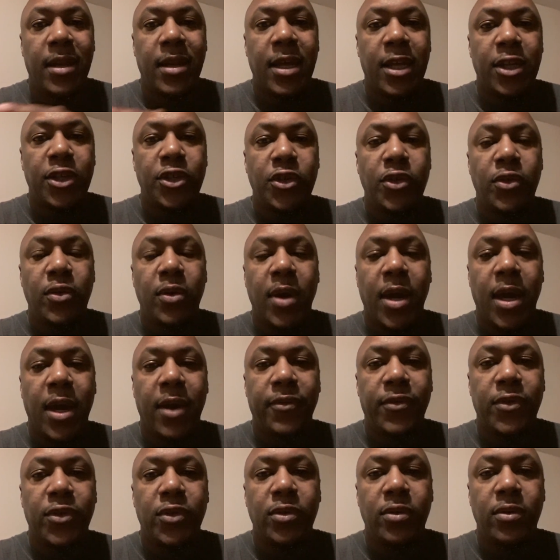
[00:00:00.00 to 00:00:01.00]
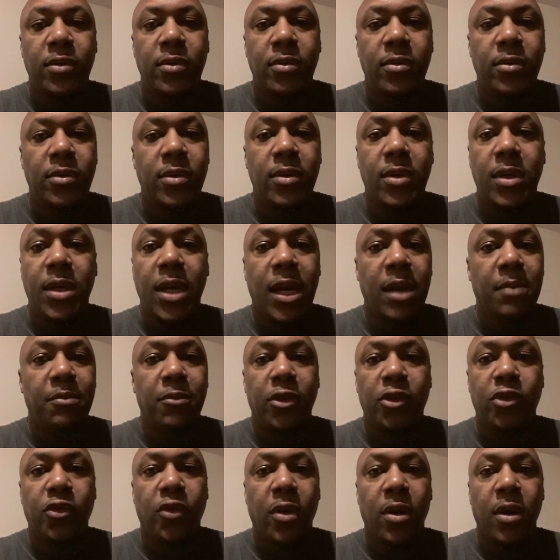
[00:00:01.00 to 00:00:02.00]
that you can't
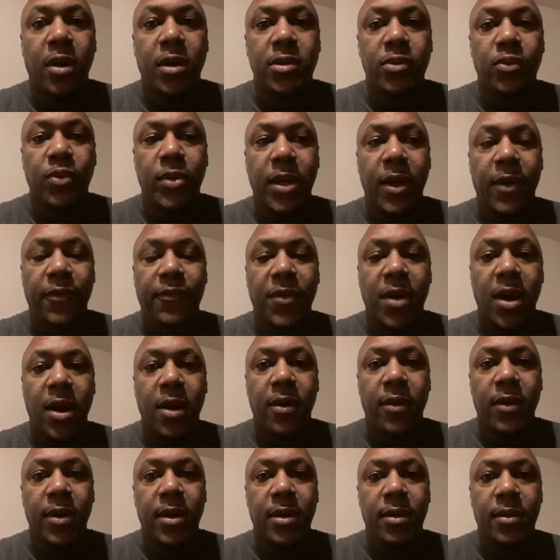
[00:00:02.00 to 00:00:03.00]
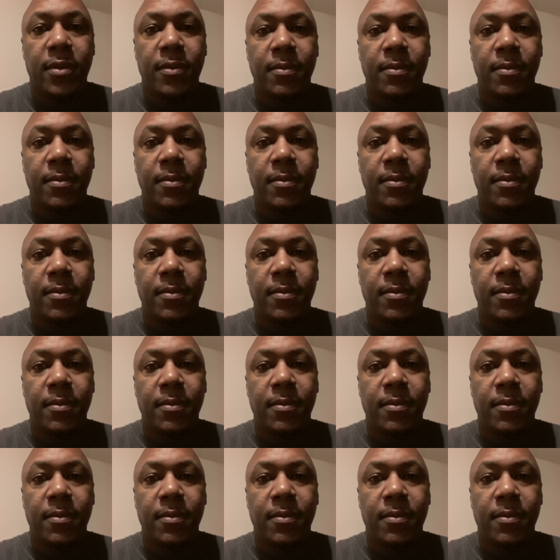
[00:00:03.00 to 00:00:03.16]
cross when they're firing,